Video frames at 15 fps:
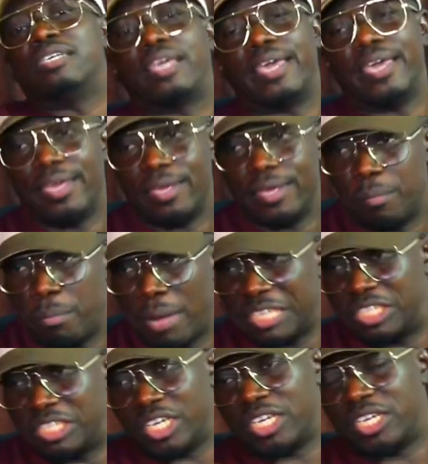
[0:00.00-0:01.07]
a
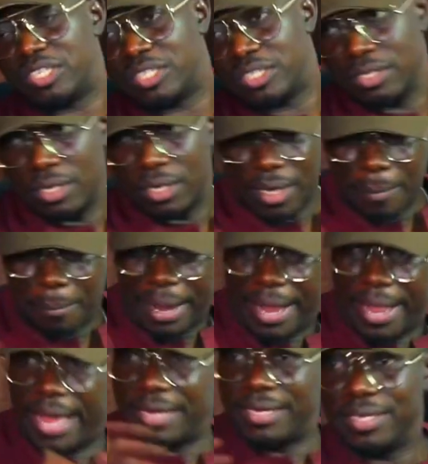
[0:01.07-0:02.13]
Magix, a
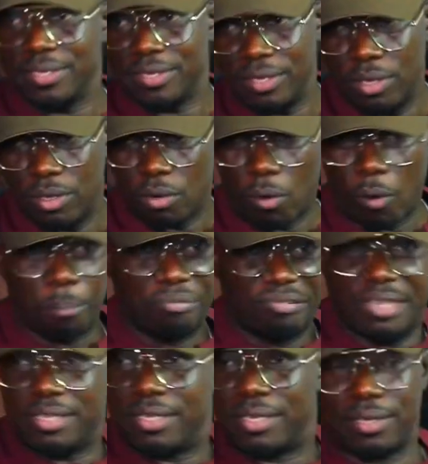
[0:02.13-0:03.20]
Bayani, or bring